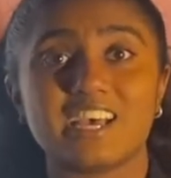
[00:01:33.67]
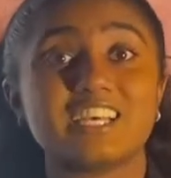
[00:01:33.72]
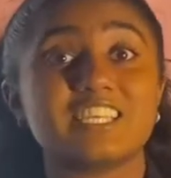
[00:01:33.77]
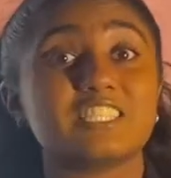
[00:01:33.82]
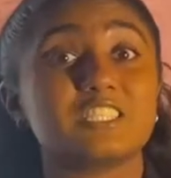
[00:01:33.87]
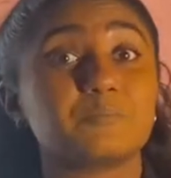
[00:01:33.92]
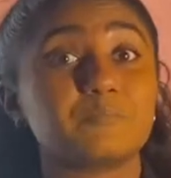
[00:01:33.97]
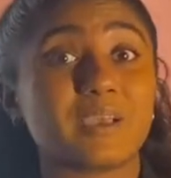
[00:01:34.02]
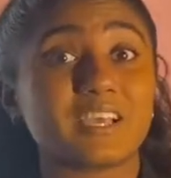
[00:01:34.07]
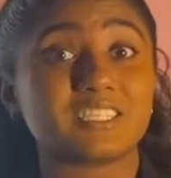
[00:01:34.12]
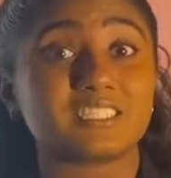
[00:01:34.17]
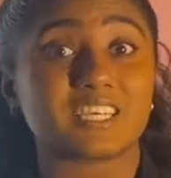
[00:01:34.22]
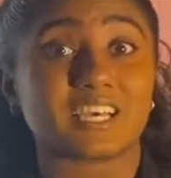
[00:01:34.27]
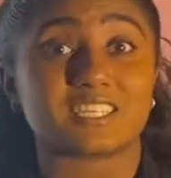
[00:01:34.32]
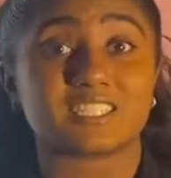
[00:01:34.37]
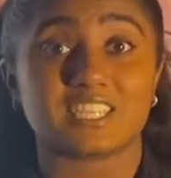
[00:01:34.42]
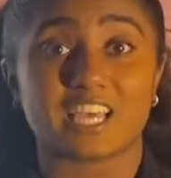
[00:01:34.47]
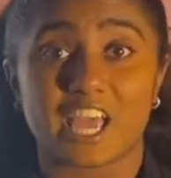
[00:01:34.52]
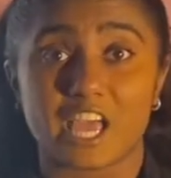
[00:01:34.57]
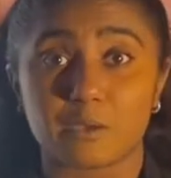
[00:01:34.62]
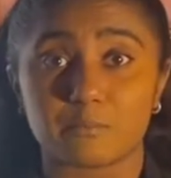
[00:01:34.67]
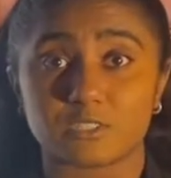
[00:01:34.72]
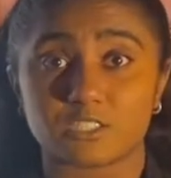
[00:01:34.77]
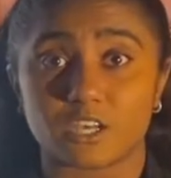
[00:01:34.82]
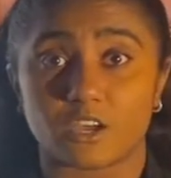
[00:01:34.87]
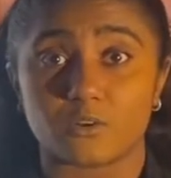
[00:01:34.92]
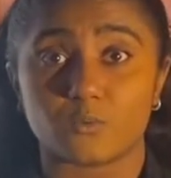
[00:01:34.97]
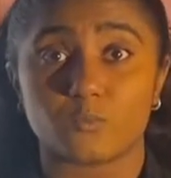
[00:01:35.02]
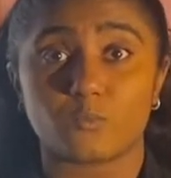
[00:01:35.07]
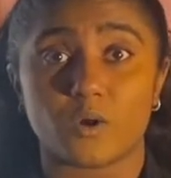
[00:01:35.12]
SpaceX,
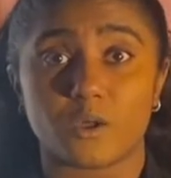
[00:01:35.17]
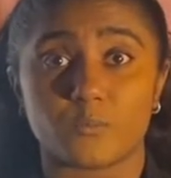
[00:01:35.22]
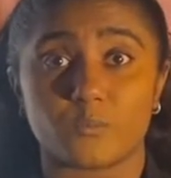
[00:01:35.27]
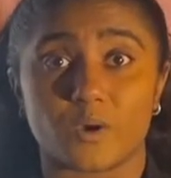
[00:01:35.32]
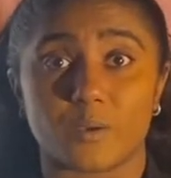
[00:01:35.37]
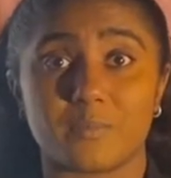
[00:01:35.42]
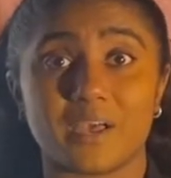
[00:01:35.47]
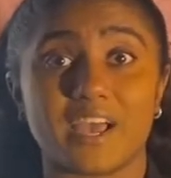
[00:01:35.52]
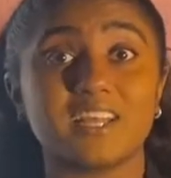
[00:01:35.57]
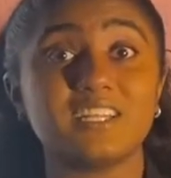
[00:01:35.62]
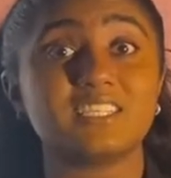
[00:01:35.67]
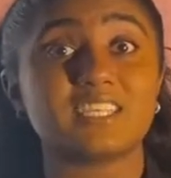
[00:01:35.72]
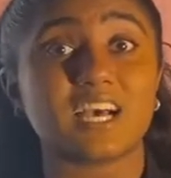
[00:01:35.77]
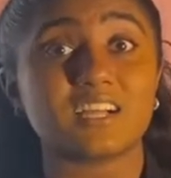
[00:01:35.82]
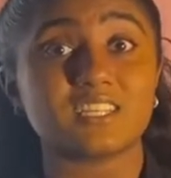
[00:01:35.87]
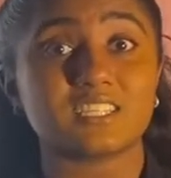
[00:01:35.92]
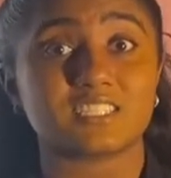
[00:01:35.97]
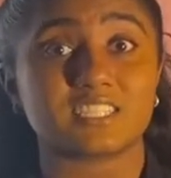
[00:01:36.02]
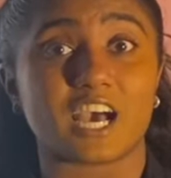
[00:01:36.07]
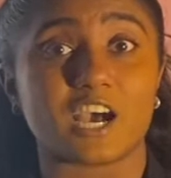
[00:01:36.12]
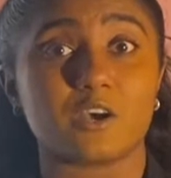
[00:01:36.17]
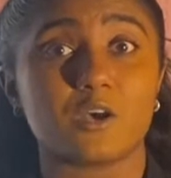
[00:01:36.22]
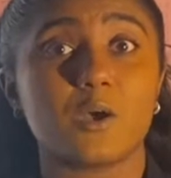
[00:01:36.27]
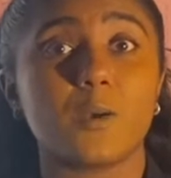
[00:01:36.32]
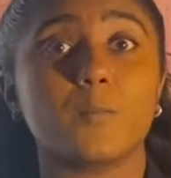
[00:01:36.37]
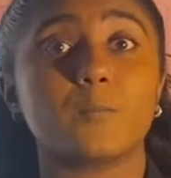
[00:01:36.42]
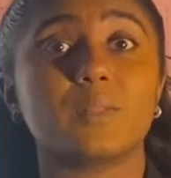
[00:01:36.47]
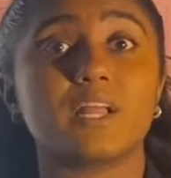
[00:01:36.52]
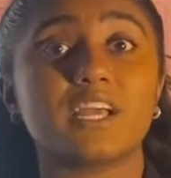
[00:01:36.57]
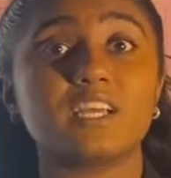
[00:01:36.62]
Amazon, OneWeb, and Telesat
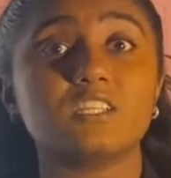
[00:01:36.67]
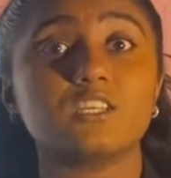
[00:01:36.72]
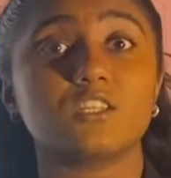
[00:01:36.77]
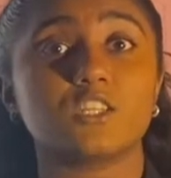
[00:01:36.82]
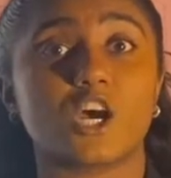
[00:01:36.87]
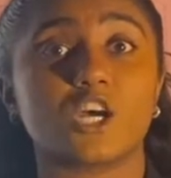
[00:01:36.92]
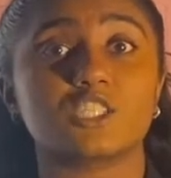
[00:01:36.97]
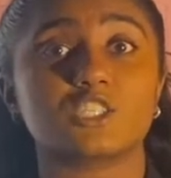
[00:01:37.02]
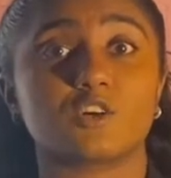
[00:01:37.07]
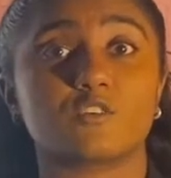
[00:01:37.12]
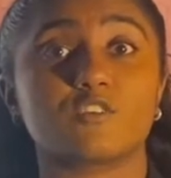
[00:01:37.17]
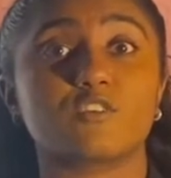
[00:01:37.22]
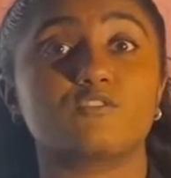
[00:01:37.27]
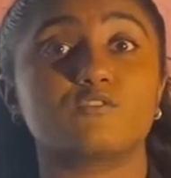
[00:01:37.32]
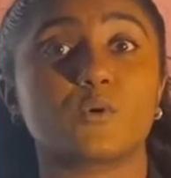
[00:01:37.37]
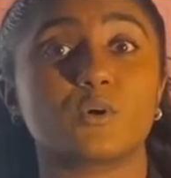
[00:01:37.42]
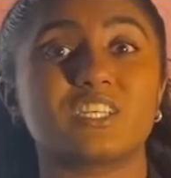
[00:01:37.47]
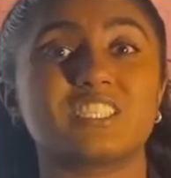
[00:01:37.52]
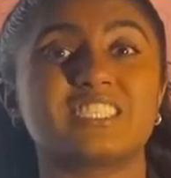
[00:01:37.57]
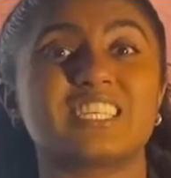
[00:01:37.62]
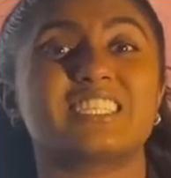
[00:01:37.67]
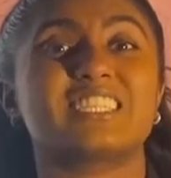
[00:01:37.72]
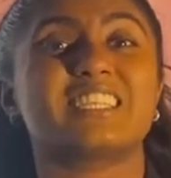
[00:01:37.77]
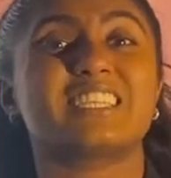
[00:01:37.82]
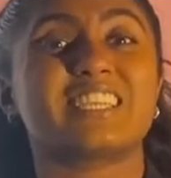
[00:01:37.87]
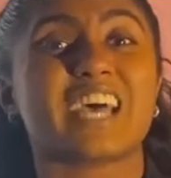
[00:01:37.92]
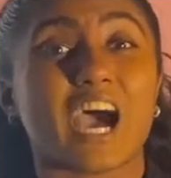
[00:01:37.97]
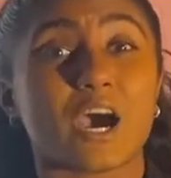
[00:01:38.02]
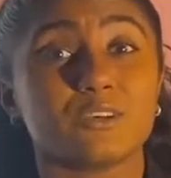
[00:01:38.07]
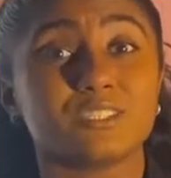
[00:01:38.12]
plan to launch over
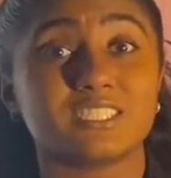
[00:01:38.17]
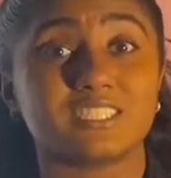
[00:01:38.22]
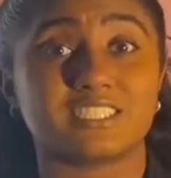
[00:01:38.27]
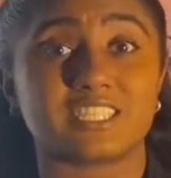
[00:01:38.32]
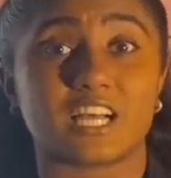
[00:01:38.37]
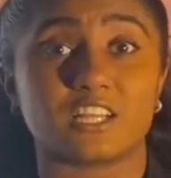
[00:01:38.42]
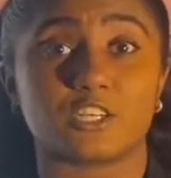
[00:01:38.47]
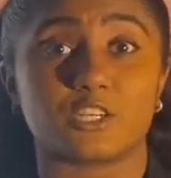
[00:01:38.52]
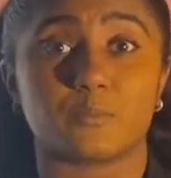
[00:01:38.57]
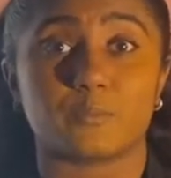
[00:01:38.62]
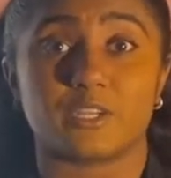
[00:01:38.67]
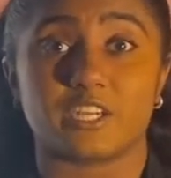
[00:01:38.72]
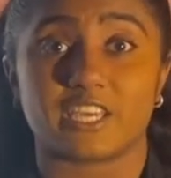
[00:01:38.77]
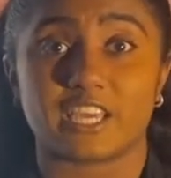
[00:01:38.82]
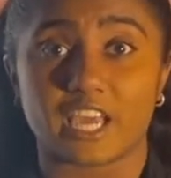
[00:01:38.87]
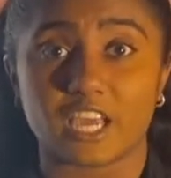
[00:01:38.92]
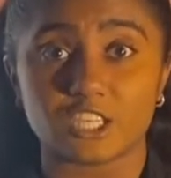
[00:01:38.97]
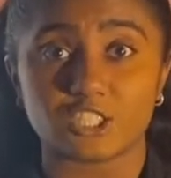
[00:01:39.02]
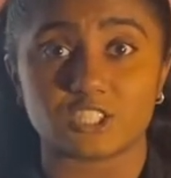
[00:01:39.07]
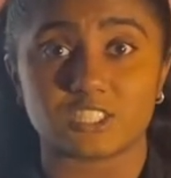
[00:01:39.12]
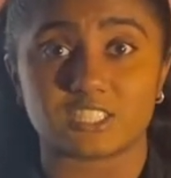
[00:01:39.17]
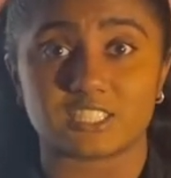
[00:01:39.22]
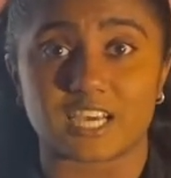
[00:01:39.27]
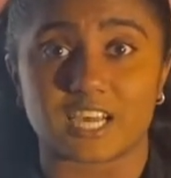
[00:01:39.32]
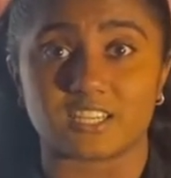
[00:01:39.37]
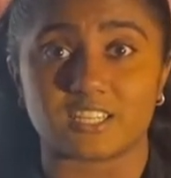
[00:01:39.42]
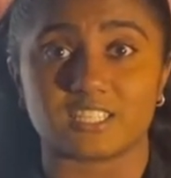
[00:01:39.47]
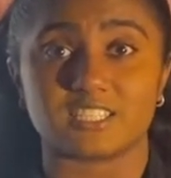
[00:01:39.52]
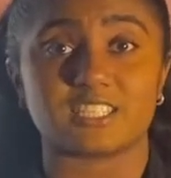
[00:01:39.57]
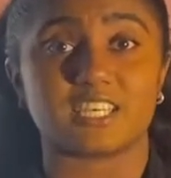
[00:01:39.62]
46,000 telecommunication
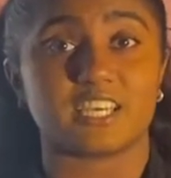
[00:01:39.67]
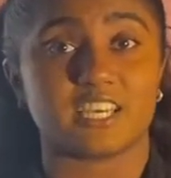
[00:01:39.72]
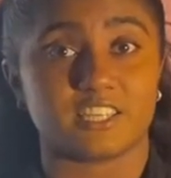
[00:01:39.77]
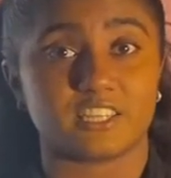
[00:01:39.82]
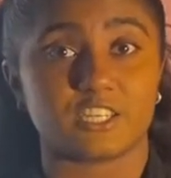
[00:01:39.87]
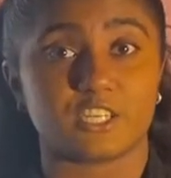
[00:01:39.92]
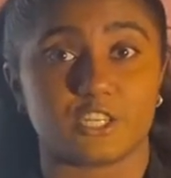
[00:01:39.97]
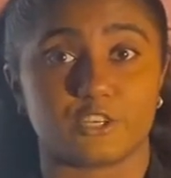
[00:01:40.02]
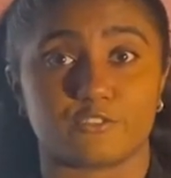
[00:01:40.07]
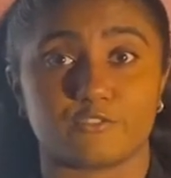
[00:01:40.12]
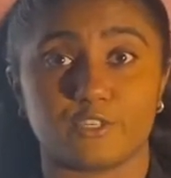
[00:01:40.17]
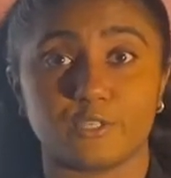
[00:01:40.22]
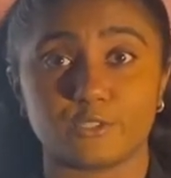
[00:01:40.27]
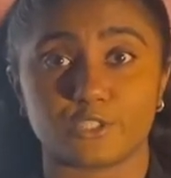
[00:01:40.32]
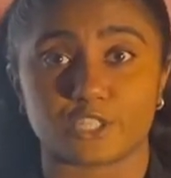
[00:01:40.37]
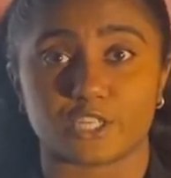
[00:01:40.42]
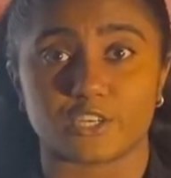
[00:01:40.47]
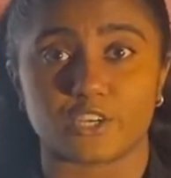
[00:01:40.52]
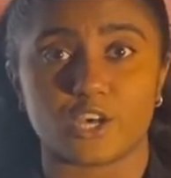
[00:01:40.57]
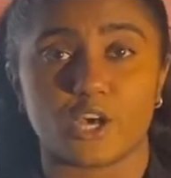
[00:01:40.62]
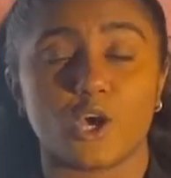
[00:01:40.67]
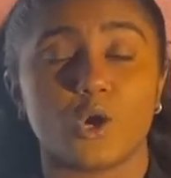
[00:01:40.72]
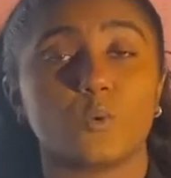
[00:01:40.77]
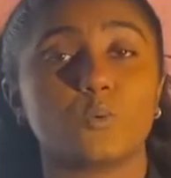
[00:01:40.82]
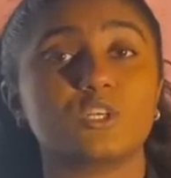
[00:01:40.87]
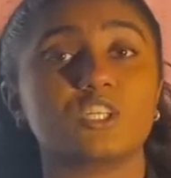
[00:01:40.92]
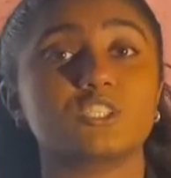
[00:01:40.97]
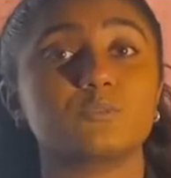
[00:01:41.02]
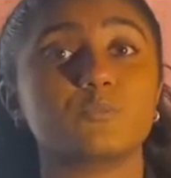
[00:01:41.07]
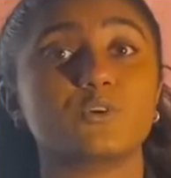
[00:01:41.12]
satellites in the near future,
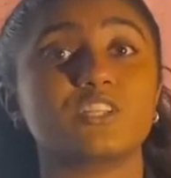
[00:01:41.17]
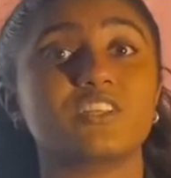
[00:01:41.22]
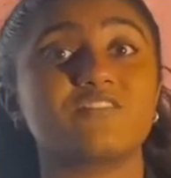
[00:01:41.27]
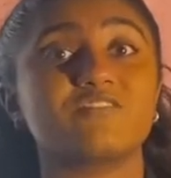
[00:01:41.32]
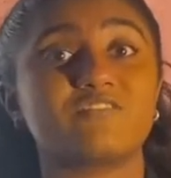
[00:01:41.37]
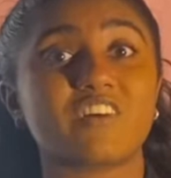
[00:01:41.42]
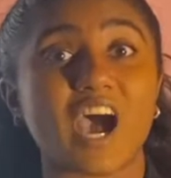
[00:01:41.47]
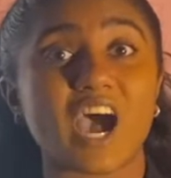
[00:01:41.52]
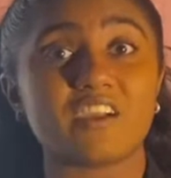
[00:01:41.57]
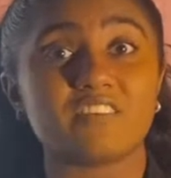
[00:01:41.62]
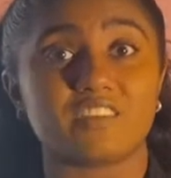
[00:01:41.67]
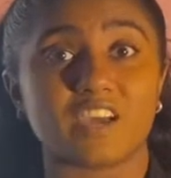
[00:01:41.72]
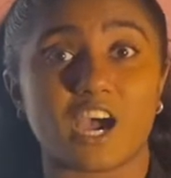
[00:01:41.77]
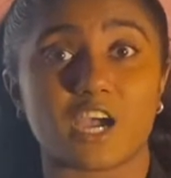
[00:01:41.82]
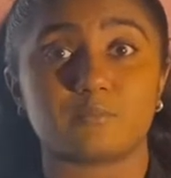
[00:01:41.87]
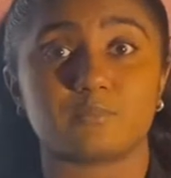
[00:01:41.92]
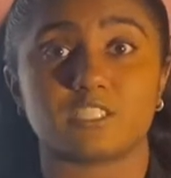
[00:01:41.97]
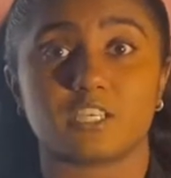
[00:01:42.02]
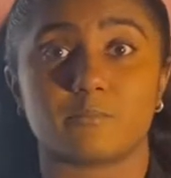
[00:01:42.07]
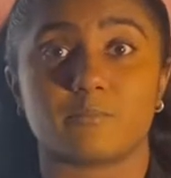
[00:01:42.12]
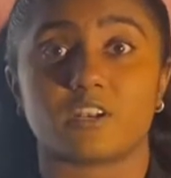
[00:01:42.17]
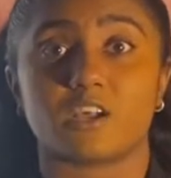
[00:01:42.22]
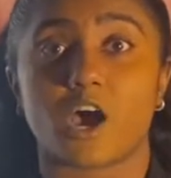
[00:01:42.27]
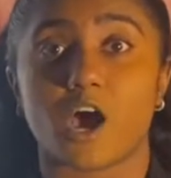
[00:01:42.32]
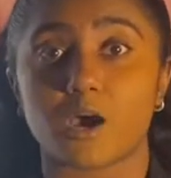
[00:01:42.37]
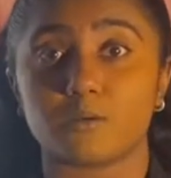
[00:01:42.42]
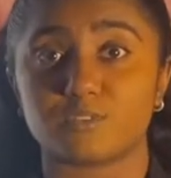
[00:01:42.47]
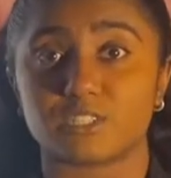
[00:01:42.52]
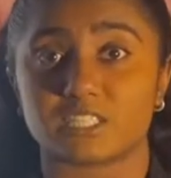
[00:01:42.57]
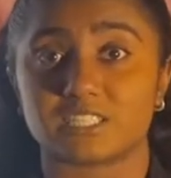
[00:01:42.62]
which is more than five times the amount of
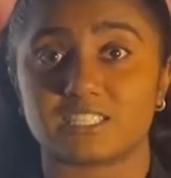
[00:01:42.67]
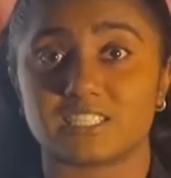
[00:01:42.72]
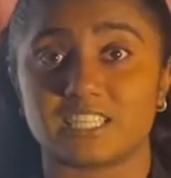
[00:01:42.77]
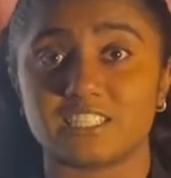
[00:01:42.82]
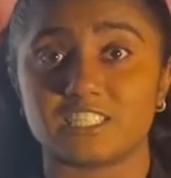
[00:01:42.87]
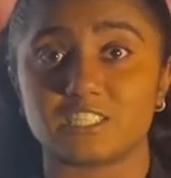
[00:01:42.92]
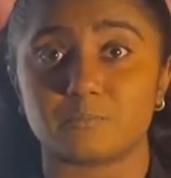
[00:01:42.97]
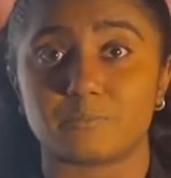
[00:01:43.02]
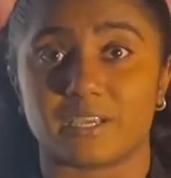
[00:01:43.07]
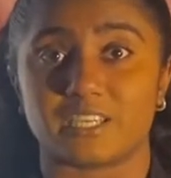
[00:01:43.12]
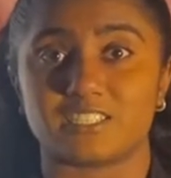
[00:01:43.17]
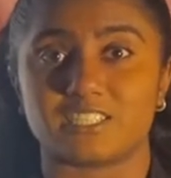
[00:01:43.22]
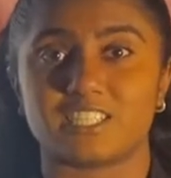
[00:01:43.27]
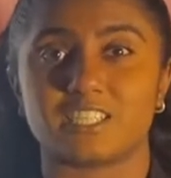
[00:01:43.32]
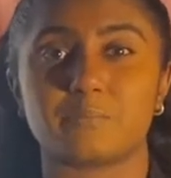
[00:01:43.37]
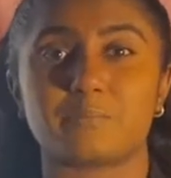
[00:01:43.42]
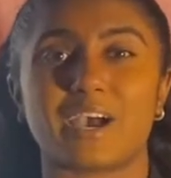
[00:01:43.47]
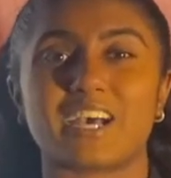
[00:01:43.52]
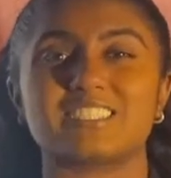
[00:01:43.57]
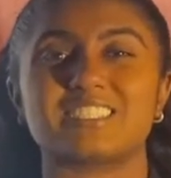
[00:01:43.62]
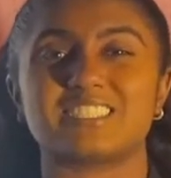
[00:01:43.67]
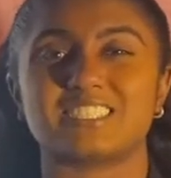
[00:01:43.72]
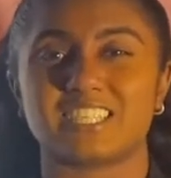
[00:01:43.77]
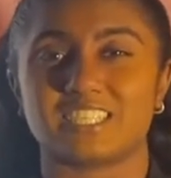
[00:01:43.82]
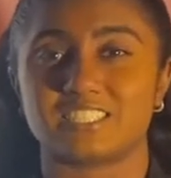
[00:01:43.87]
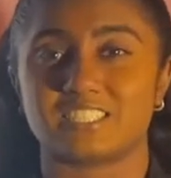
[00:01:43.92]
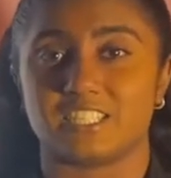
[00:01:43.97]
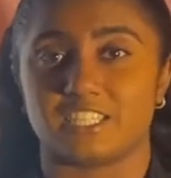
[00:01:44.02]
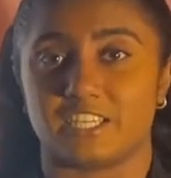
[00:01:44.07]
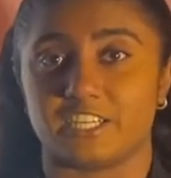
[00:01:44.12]
objects sent to space in the past
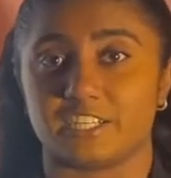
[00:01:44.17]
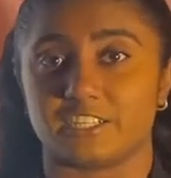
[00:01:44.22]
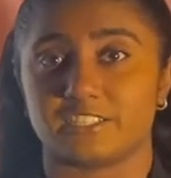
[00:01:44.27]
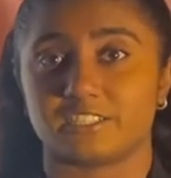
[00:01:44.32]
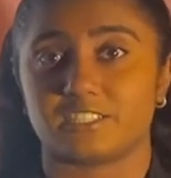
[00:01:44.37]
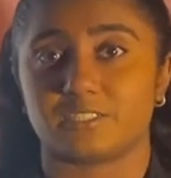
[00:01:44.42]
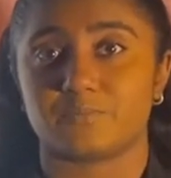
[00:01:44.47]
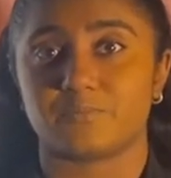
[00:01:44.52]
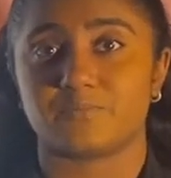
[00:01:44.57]
60 years.